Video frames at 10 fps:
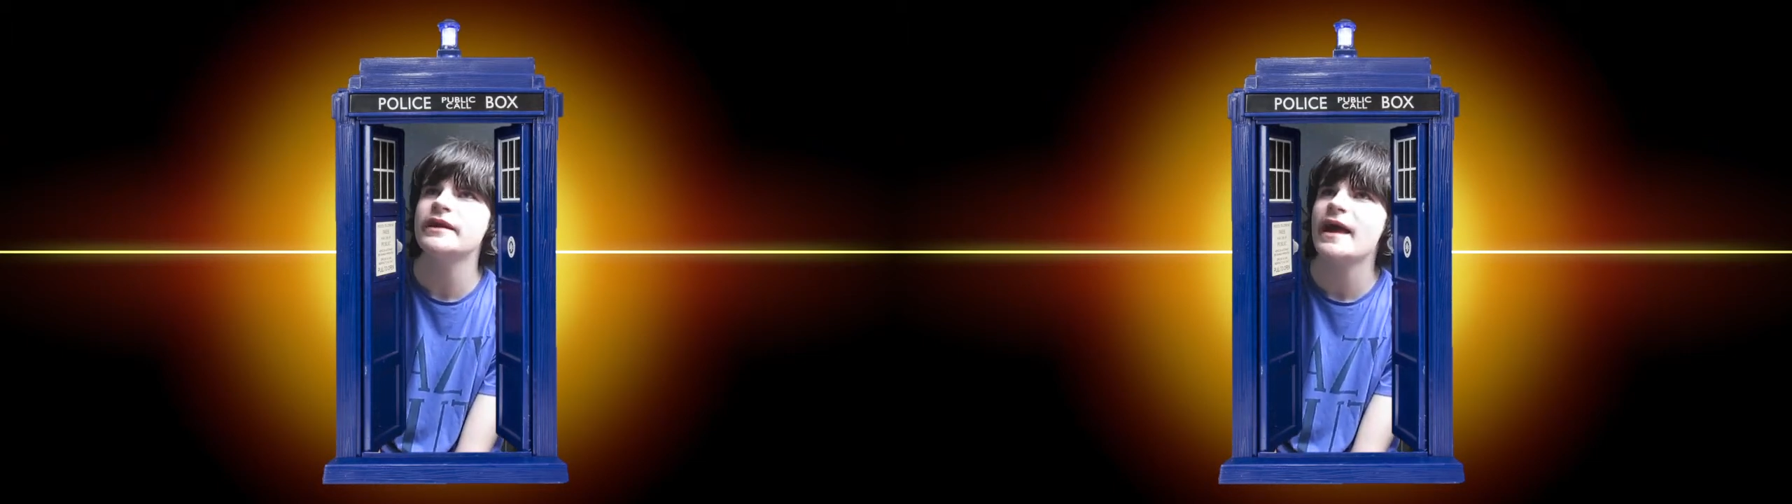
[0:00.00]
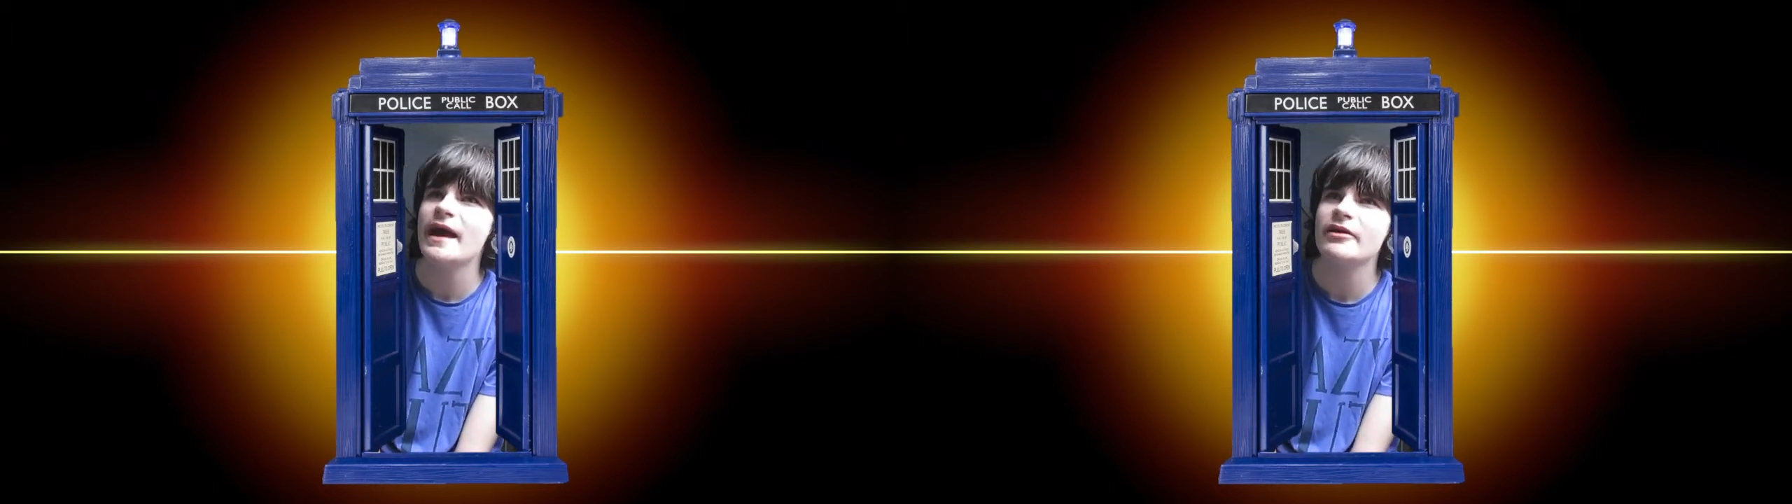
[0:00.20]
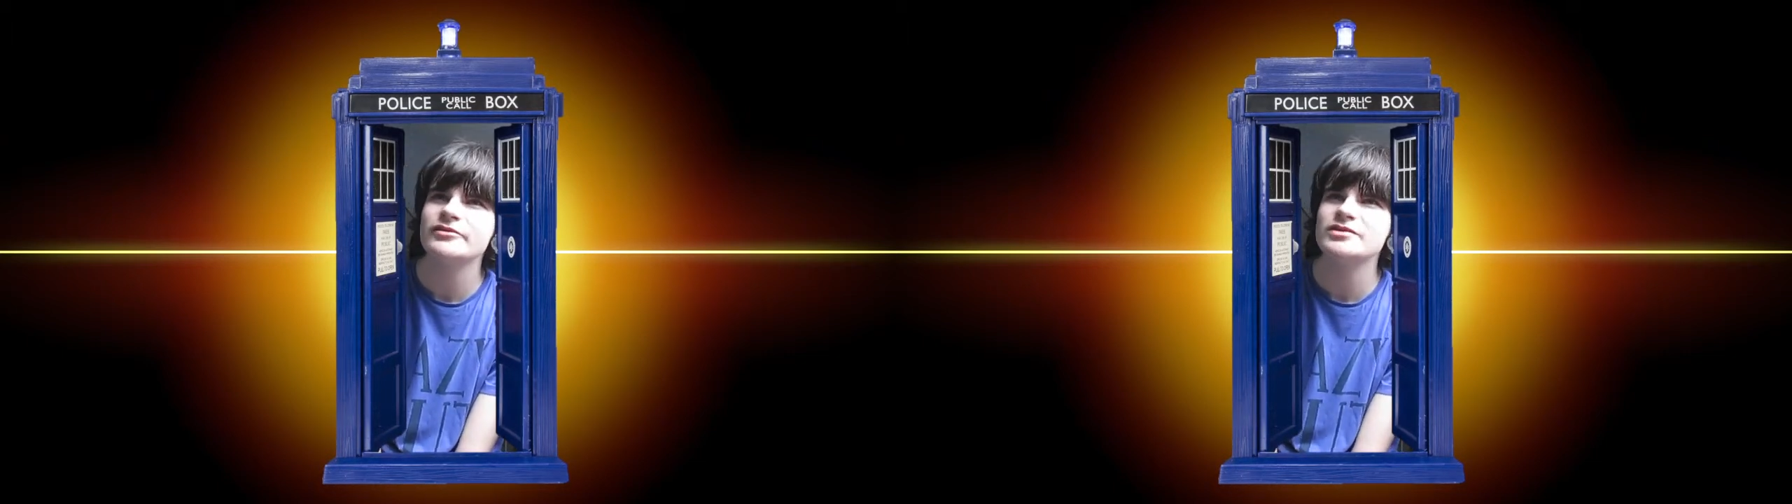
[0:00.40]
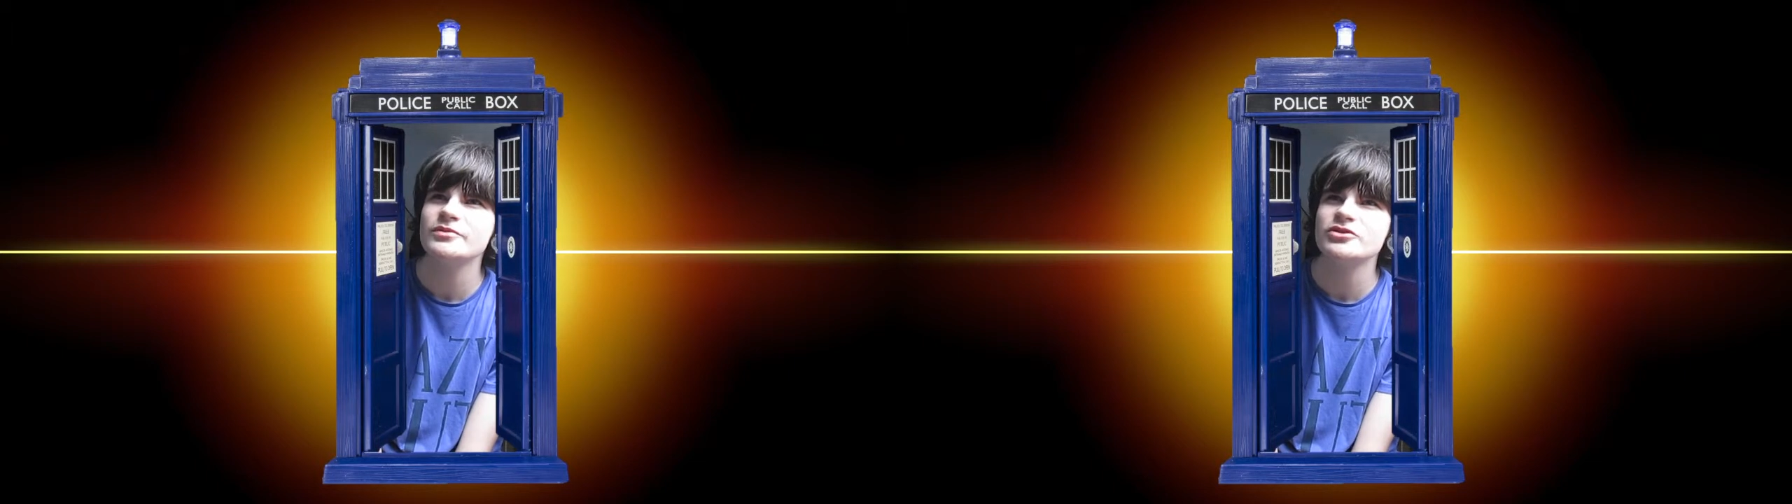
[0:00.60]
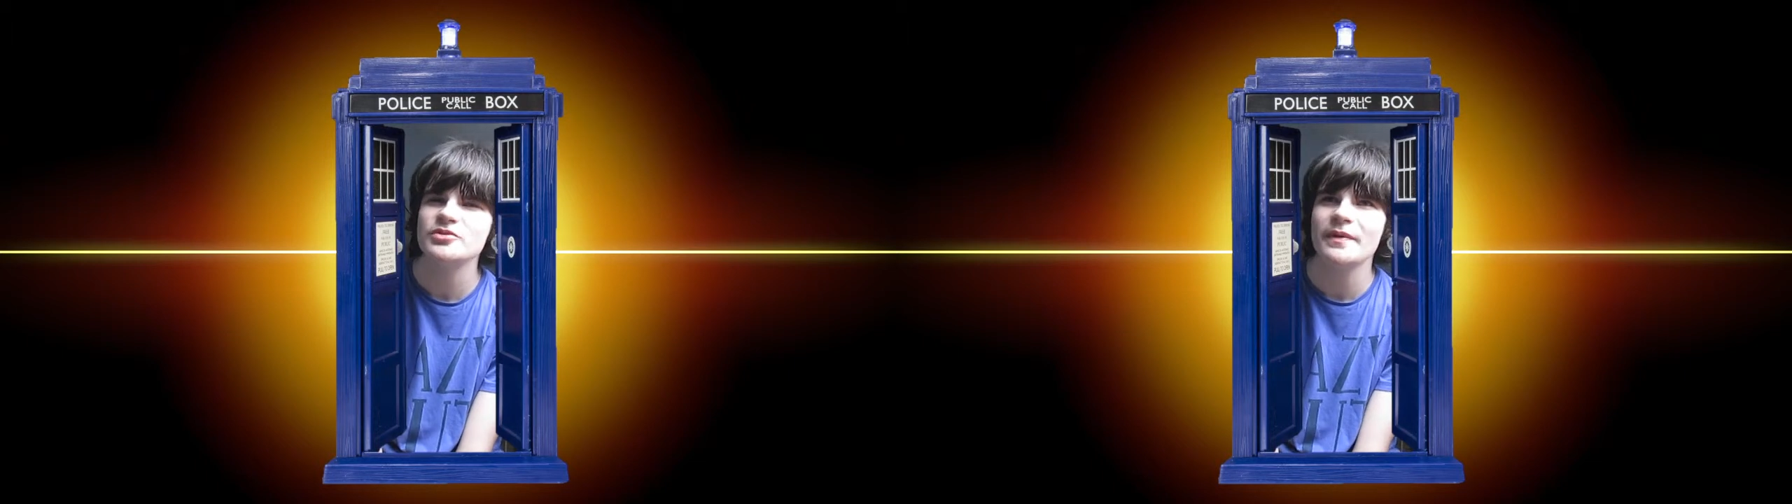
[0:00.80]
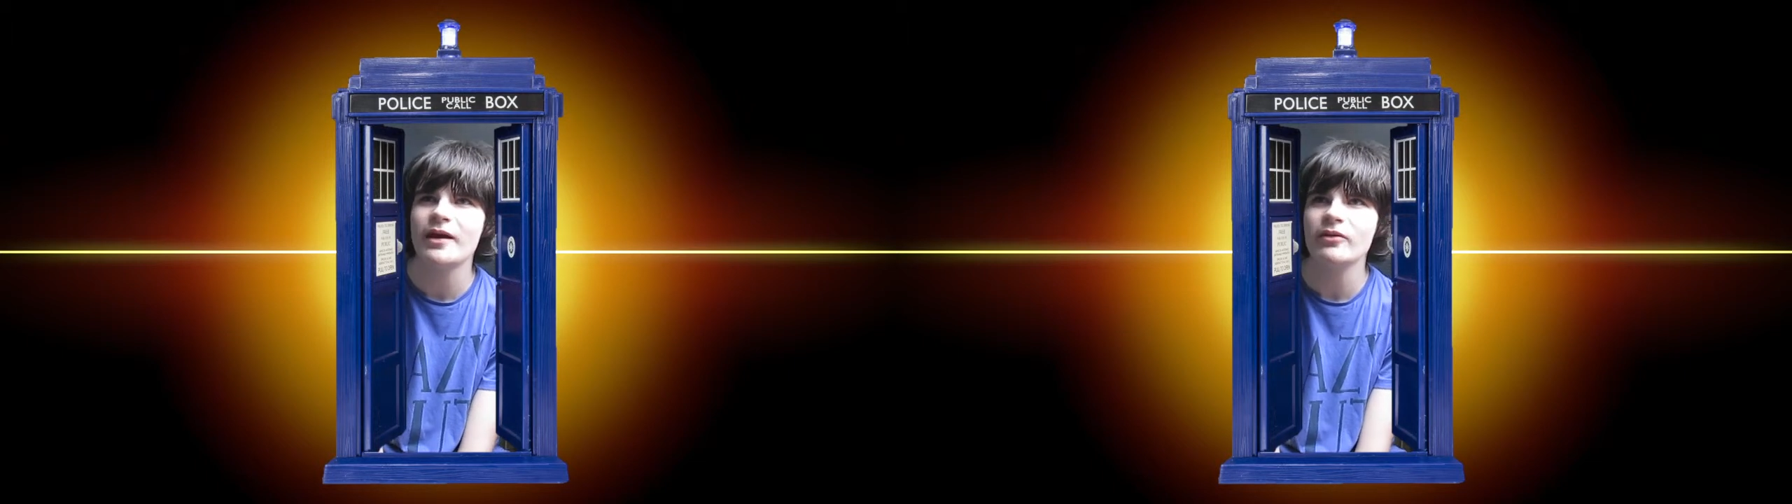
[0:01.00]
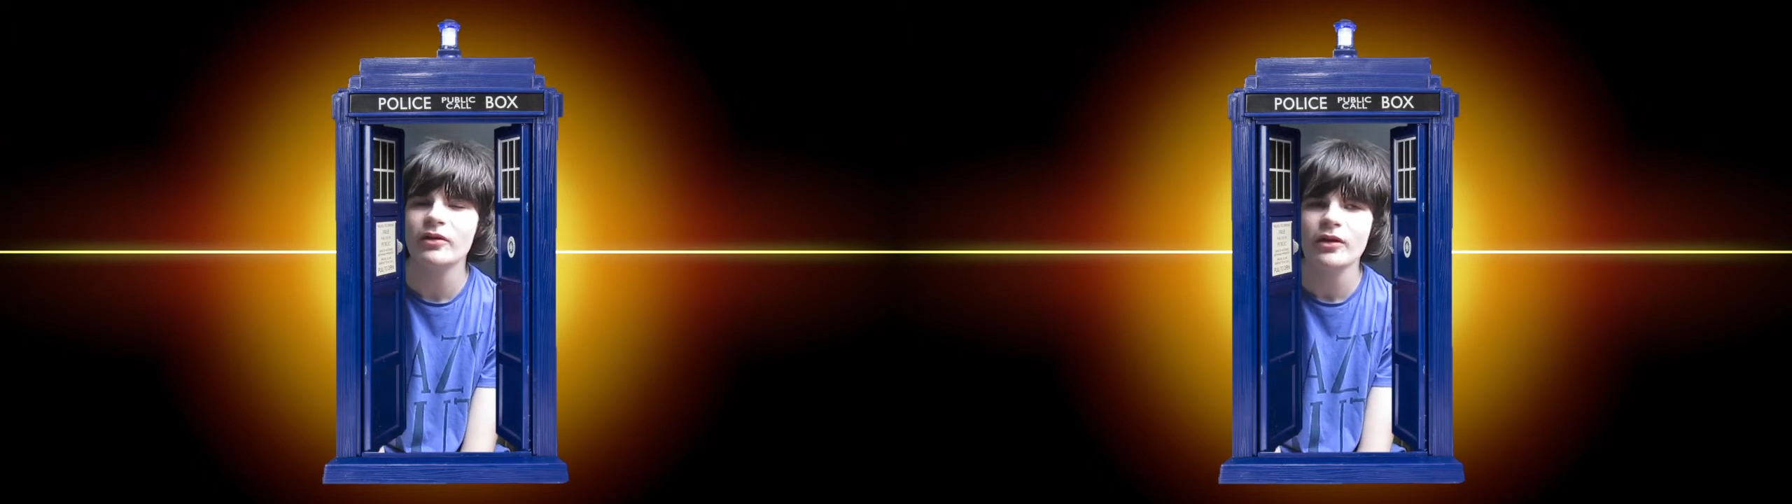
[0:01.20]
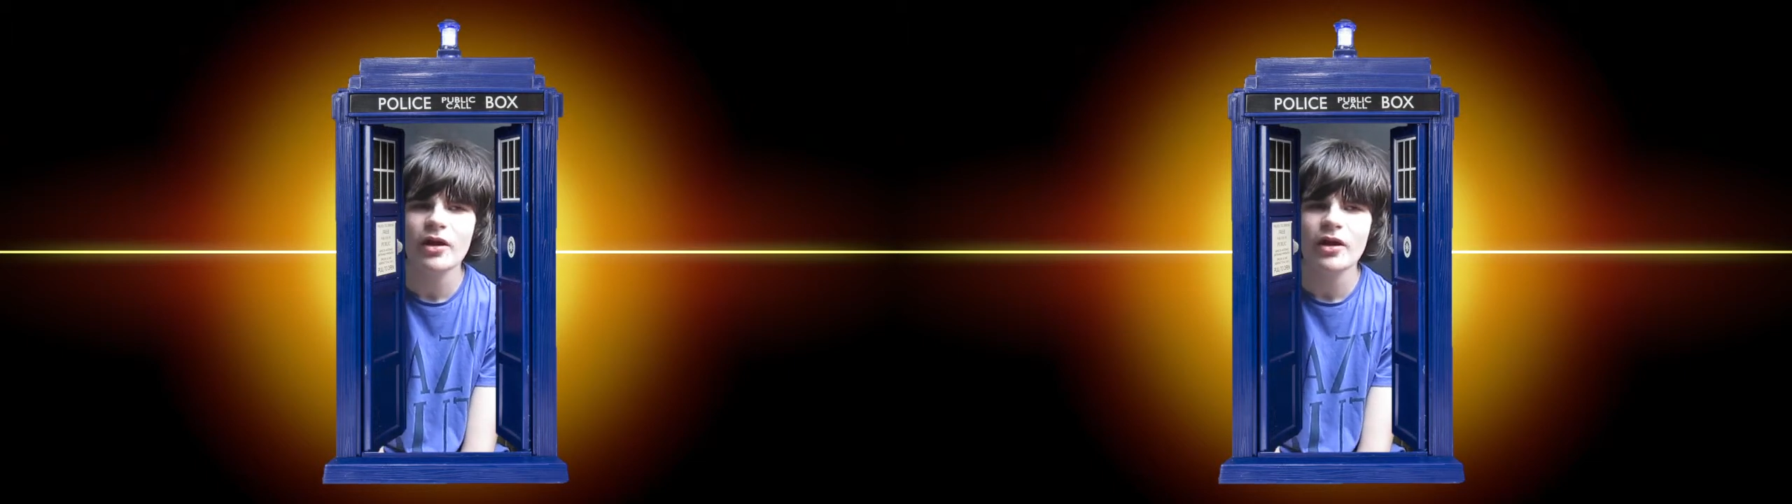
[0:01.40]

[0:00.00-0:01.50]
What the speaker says: care as much about.